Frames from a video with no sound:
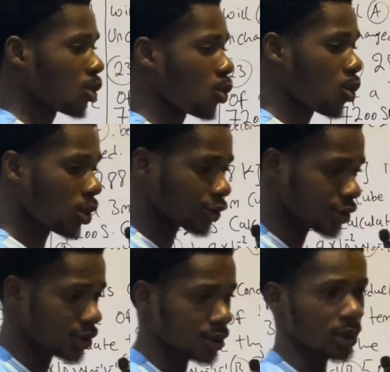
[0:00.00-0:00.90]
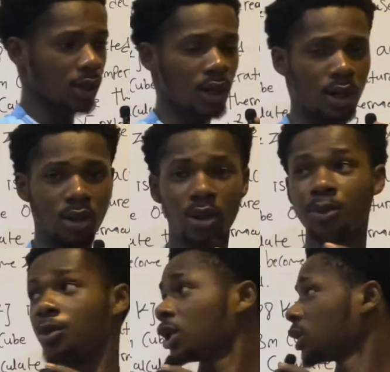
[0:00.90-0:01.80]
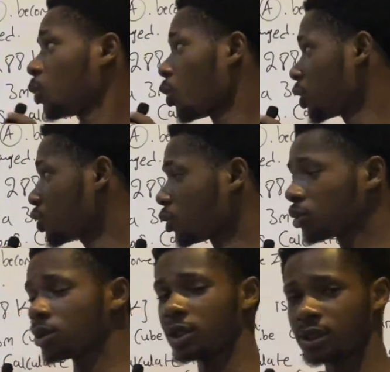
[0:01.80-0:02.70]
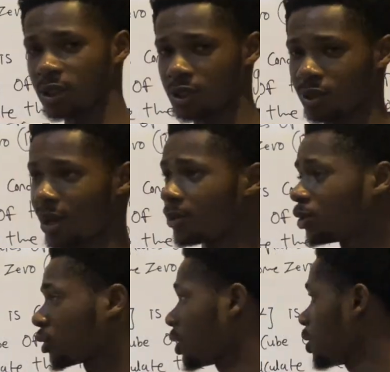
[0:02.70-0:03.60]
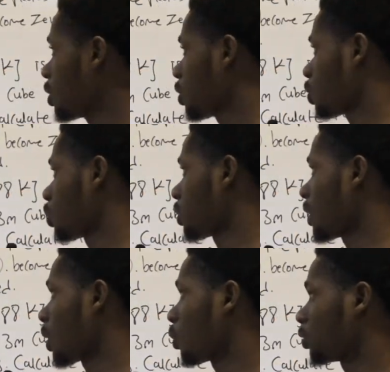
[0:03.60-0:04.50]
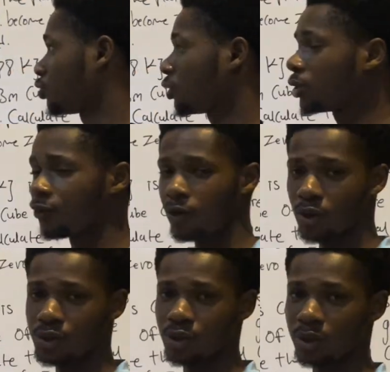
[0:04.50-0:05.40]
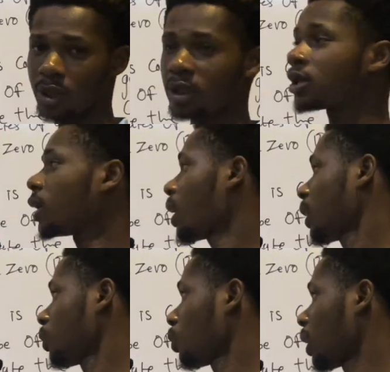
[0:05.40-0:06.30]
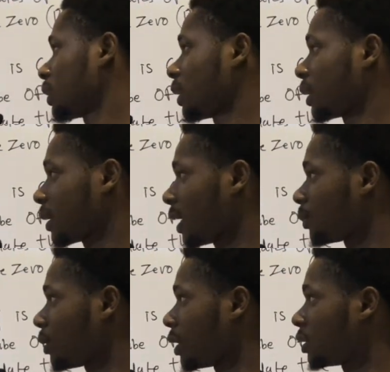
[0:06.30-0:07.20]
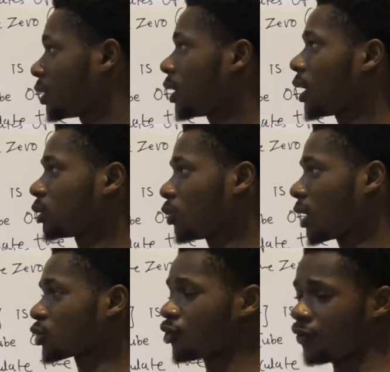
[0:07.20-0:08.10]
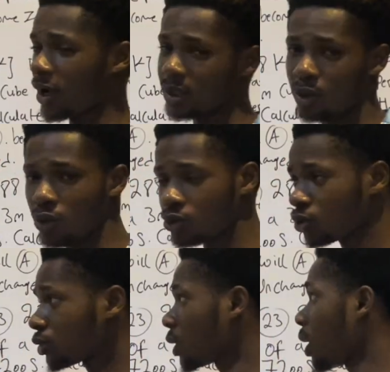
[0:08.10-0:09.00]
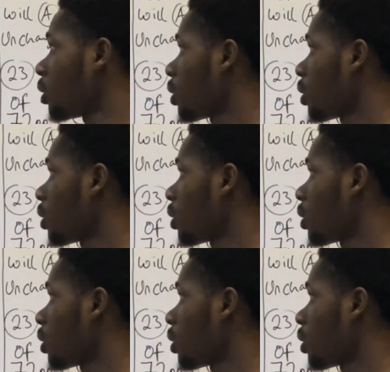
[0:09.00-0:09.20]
what the question is describing, okay? So it's like we are drawing a force, okay, along an inclined plane, and we have to find the horizontal